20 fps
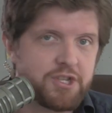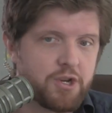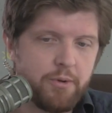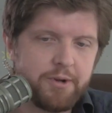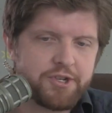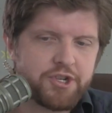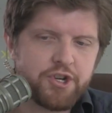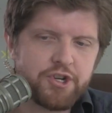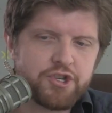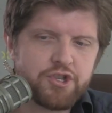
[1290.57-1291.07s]
So
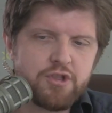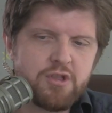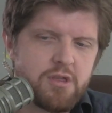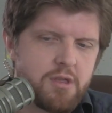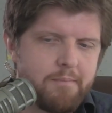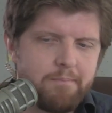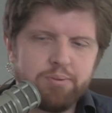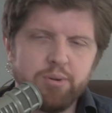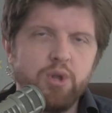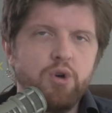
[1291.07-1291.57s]
it's just
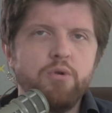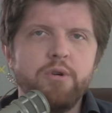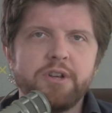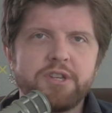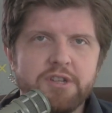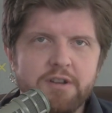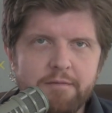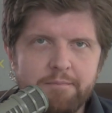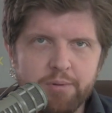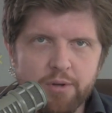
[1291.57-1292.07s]
the
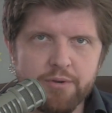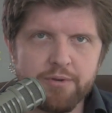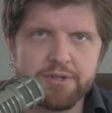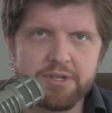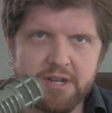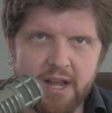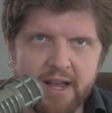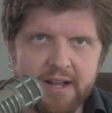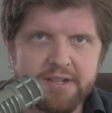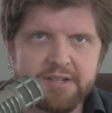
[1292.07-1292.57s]
bluest of blue
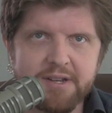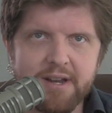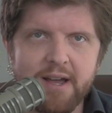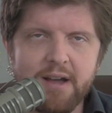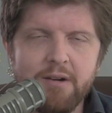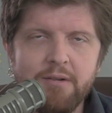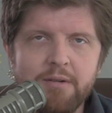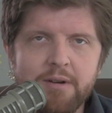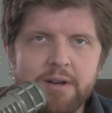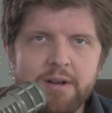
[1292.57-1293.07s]
states
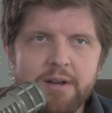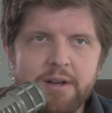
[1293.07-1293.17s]
now.